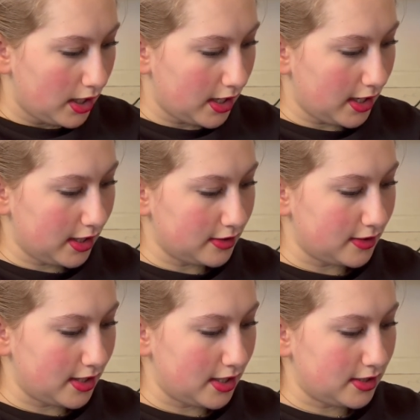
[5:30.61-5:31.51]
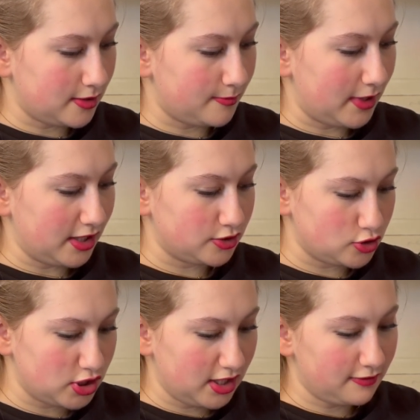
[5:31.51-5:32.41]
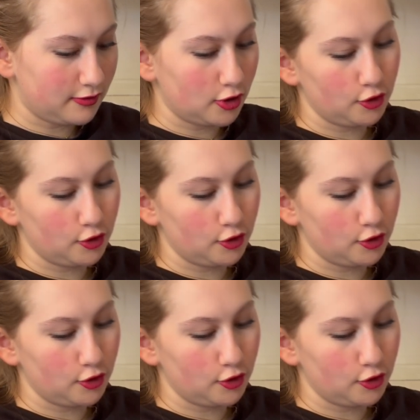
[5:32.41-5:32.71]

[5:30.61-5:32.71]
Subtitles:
And then Matthew Schaefer,